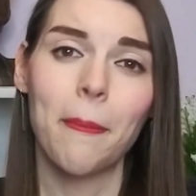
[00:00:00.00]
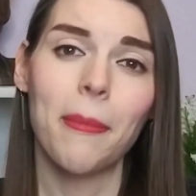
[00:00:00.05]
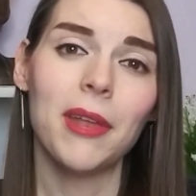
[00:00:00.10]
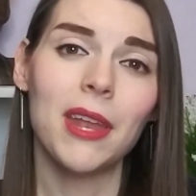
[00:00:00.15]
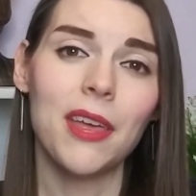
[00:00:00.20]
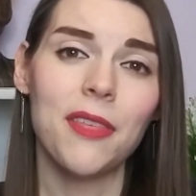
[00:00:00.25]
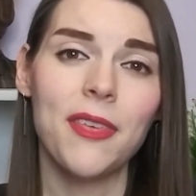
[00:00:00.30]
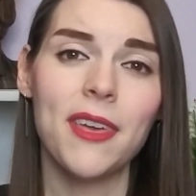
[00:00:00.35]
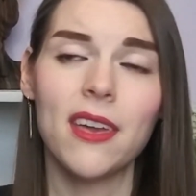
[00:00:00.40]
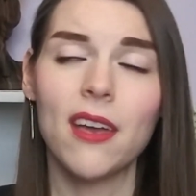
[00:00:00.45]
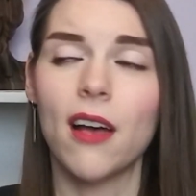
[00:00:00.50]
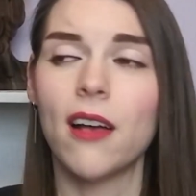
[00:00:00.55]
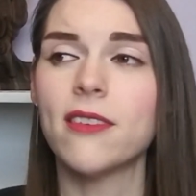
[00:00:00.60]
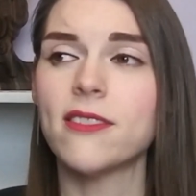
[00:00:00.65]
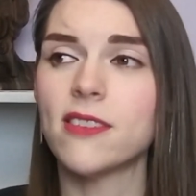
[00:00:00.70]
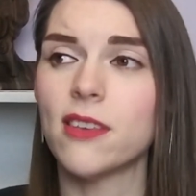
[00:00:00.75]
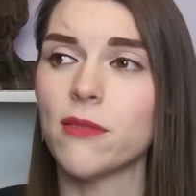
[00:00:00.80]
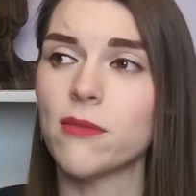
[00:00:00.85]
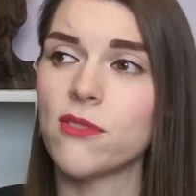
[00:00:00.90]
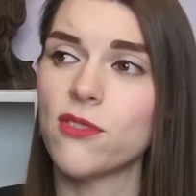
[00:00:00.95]
but i think
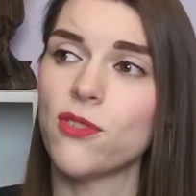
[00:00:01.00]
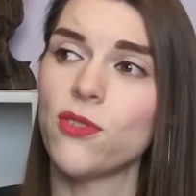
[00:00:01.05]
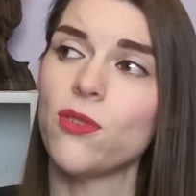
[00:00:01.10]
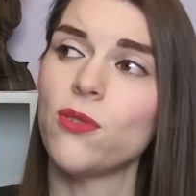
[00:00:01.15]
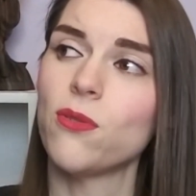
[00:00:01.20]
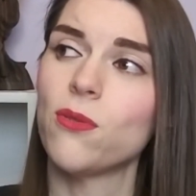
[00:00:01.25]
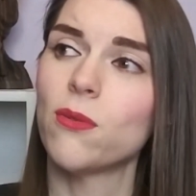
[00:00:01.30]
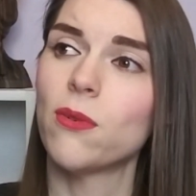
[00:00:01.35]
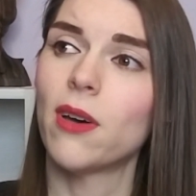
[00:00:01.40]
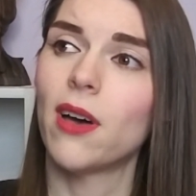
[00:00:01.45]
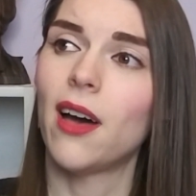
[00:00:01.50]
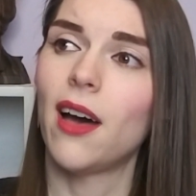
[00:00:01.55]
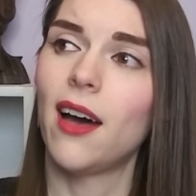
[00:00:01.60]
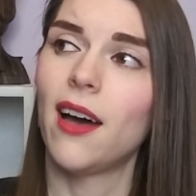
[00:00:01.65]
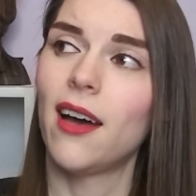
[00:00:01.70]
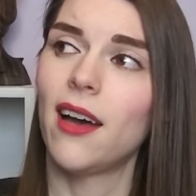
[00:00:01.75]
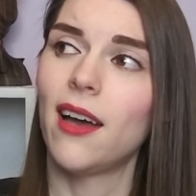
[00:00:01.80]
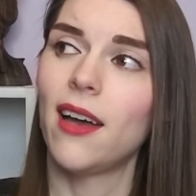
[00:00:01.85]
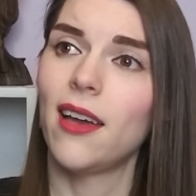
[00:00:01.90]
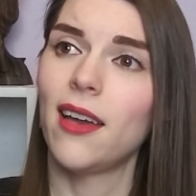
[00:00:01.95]
also too
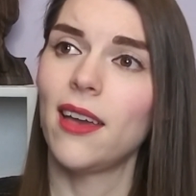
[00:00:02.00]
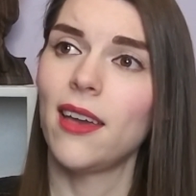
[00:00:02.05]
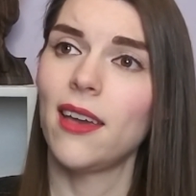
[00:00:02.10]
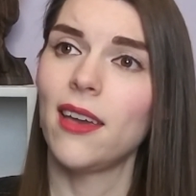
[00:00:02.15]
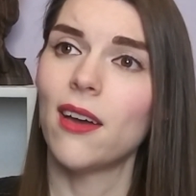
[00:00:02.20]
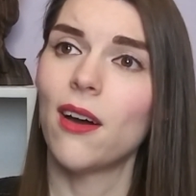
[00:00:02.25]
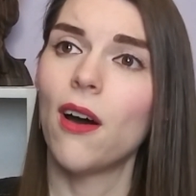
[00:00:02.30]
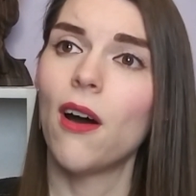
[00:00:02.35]
i